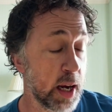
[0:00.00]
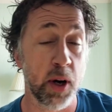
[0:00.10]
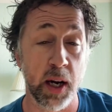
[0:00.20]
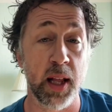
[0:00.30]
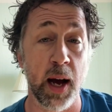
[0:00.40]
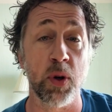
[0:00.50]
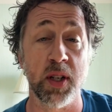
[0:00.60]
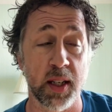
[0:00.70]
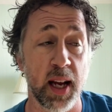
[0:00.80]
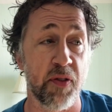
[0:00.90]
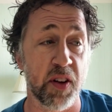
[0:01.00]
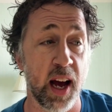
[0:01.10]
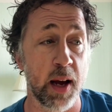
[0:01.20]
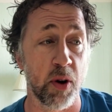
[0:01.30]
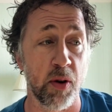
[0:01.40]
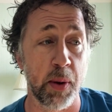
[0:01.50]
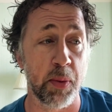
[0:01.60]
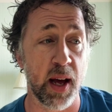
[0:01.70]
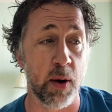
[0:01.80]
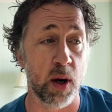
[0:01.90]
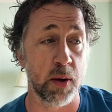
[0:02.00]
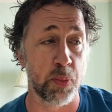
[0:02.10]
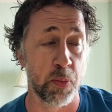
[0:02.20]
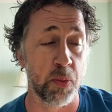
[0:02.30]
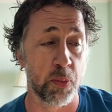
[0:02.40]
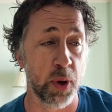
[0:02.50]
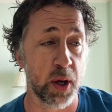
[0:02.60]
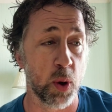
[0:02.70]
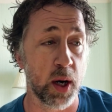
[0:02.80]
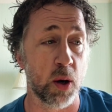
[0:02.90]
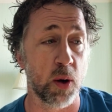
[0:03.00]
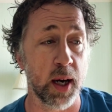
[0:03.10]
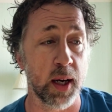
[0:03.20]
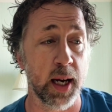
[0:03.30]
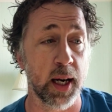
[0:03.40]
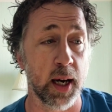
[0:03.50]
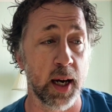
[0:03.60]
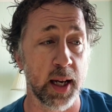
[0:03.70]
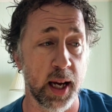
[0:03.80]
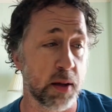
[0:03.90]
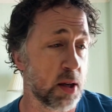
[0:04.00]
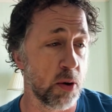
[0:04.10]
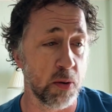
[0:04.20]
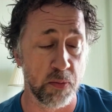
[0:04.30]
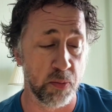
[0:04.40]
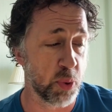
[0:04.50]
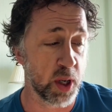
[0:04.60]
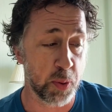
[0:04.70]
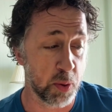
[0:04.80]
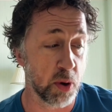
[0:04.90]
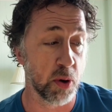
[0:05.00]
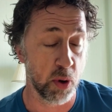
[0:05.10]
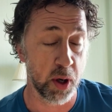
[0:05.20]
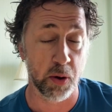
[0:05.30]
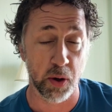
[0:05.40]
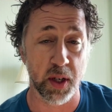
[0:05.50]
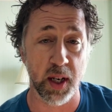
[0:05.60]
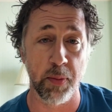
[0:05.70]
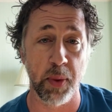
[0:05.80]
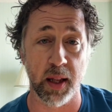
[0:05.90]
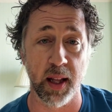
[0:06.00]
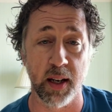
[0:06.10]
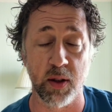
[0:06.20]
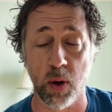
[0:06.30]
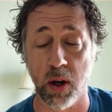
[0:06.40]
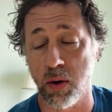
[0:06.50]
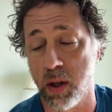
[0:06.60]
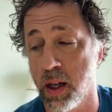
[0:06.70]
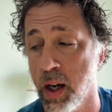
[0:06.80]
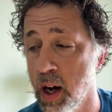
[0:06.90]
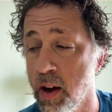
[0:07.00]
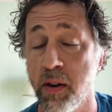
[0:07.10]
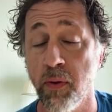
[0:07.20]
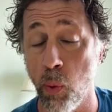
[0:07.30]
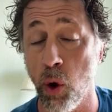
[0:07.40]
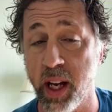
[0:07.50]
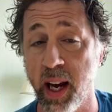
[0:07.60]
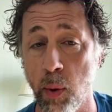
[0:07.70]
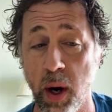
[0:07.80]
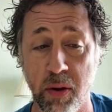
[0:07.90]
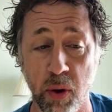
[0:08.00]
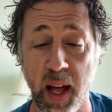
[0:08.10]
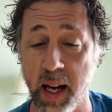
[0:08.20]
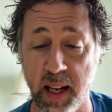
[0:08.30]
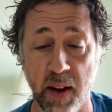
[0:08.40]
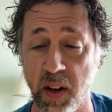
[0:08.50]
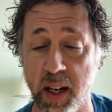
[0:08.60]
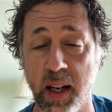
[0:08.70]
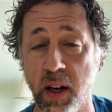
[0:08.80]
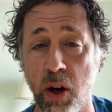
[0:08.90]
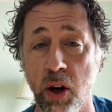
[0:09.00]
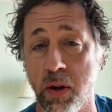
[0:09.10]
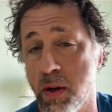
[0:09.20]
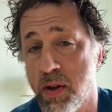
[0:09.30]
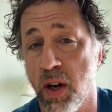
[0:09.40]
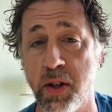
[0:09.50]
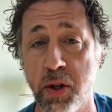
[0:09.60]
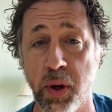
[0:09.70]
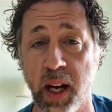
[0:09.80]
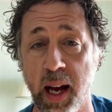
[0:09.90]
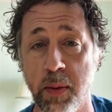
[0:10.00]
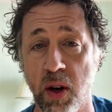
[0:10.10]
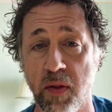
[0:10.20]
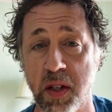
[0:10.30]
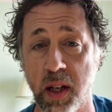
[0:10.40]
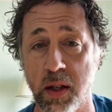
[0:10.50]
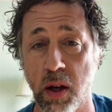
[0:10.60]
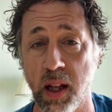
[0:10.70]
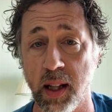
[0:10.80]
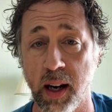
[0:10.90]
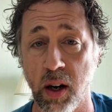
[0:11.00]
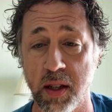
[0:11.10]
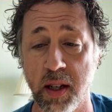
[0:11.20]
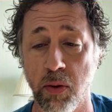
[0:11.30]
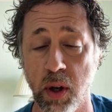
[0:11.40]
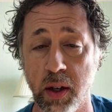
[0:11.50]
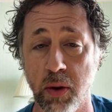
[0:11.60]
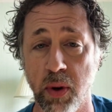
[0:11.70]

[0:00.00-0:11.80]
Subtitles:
that was a tough game. I remember that one pretty well. And then so Brisbane were a real good team back then as well, and working our way through that definitely didn't hurt. There's only 2 games, obviously, so I think that got us in a really good